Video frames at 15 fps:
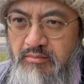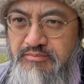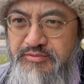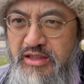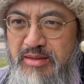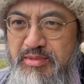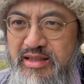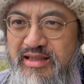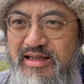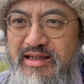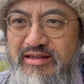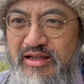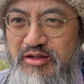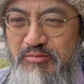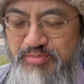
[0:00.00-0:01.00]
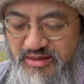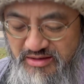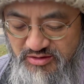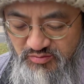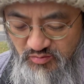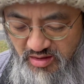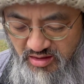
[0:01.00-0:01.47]
Let me get another
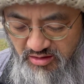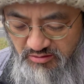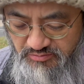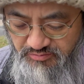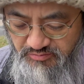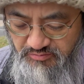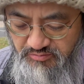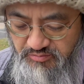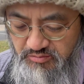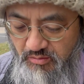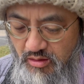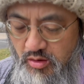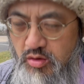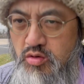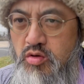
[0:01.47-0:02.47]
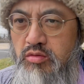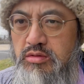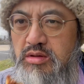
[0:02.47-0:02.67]
piece. Wow. Oh.